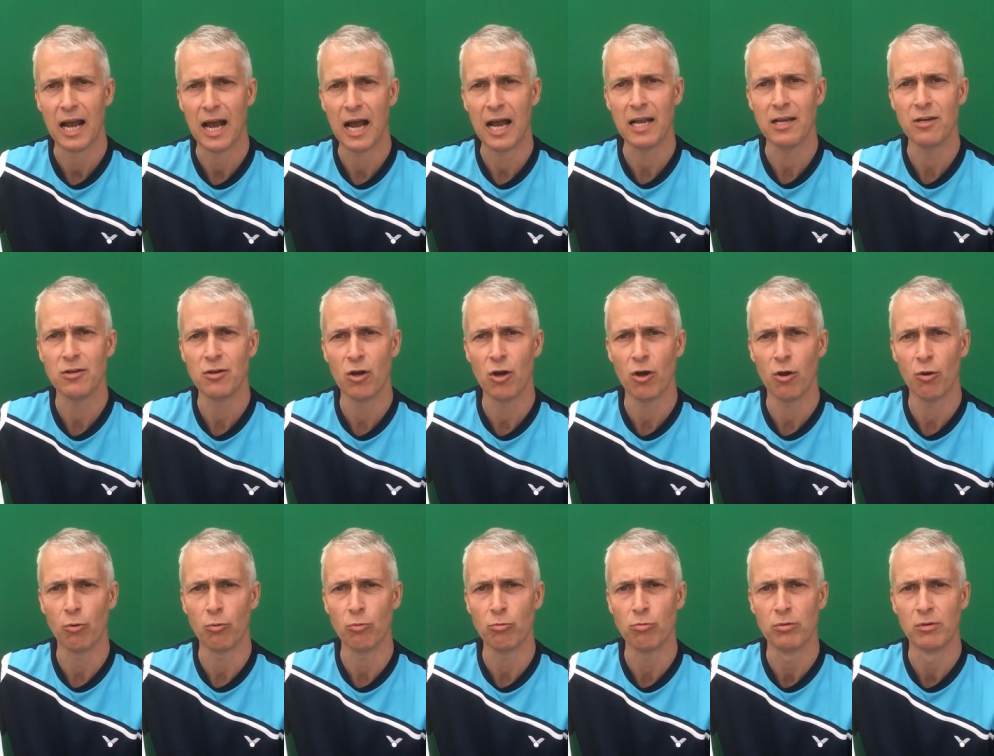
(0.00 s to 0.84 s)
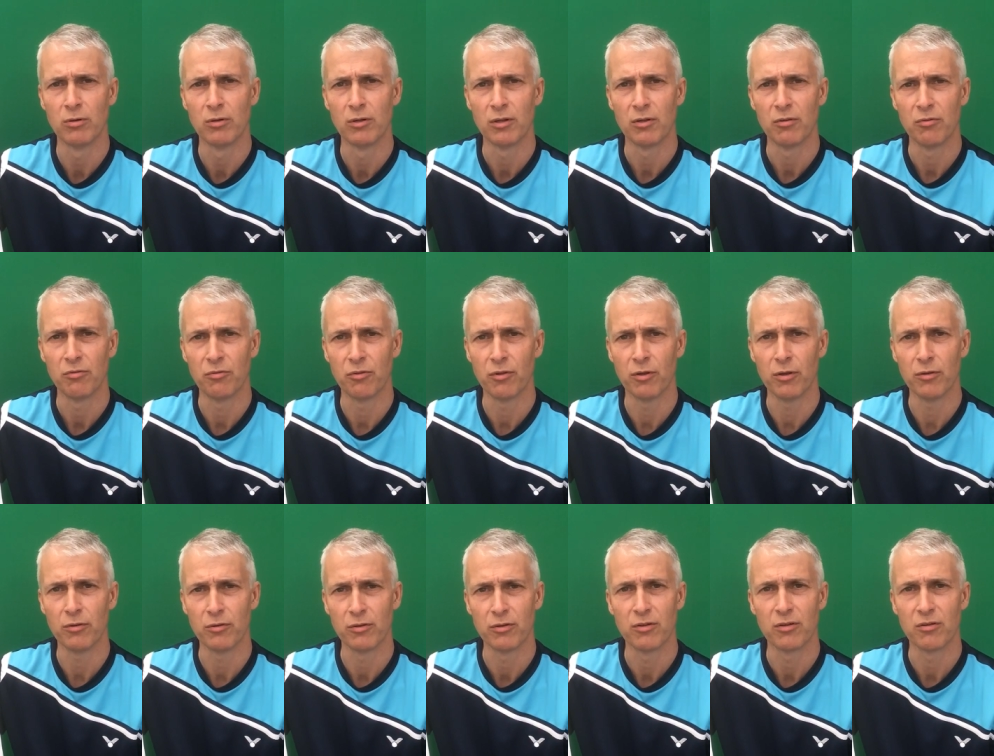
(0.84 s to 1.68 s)
I know
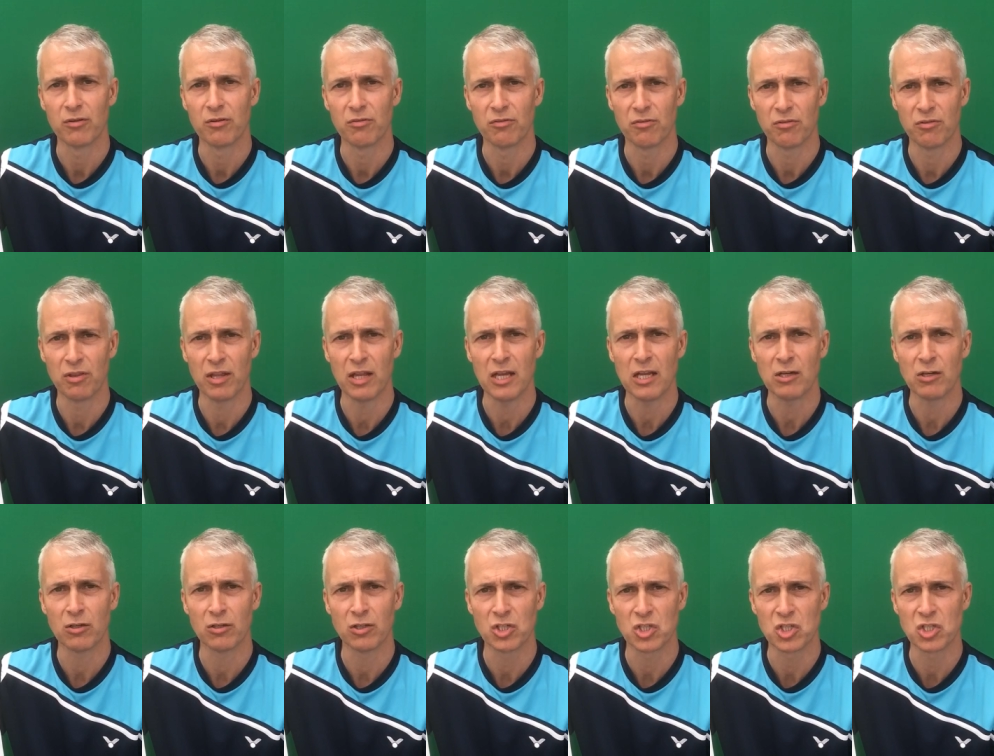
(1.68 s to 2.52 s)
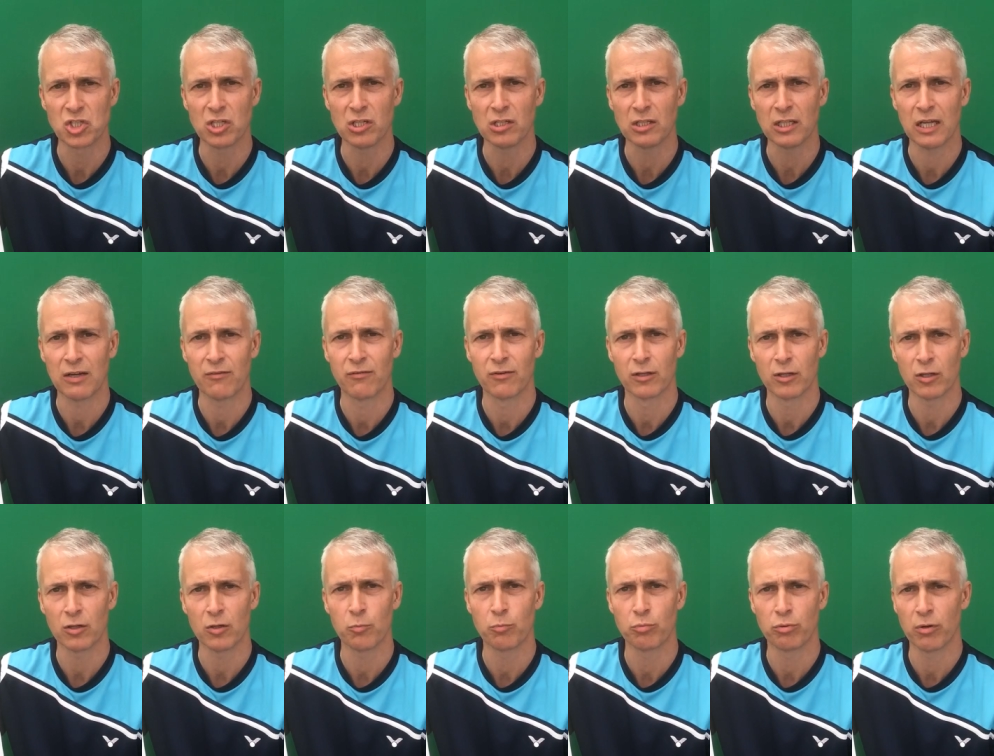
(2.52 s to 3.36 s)
that they're going to still have a
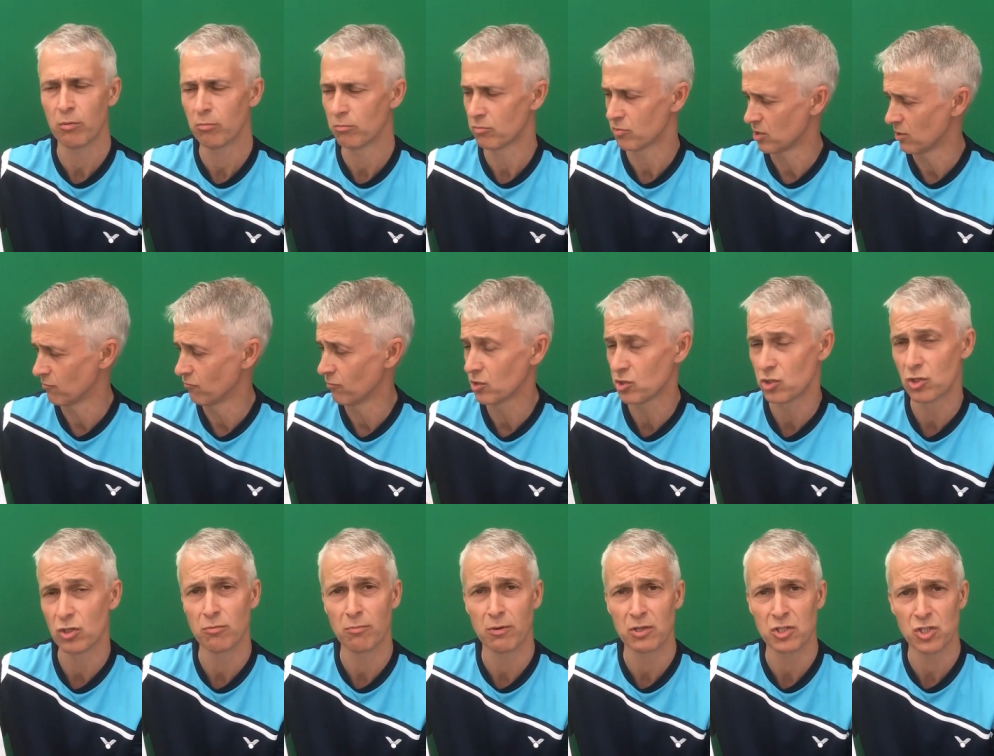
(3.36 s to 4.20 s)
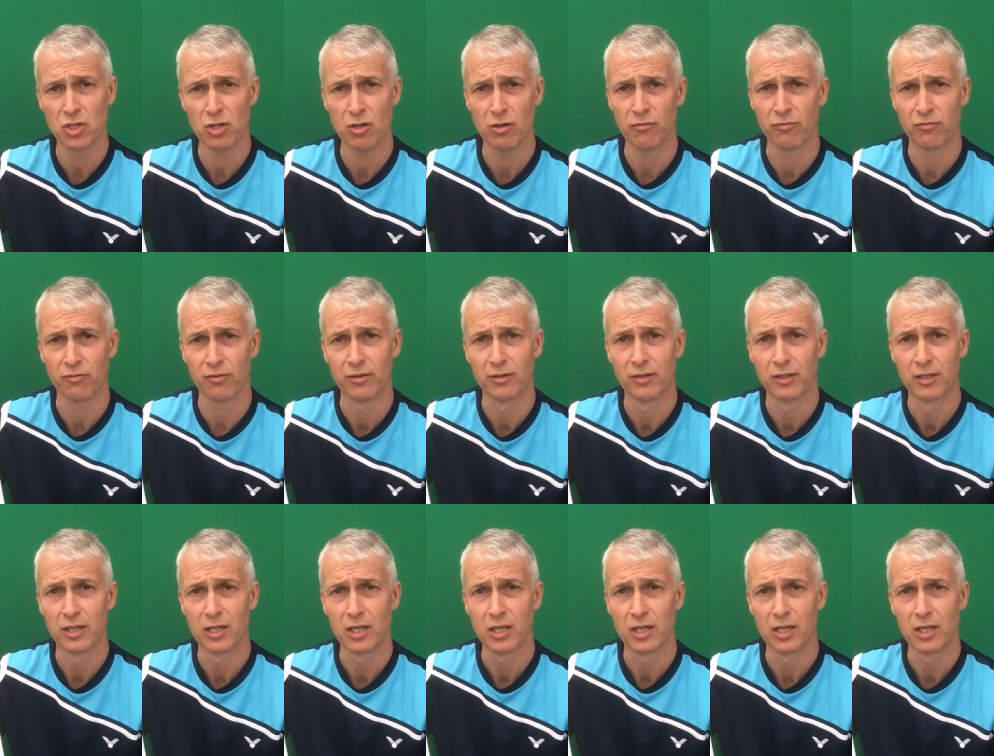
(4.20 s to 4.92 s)
lot of problems in return my serve.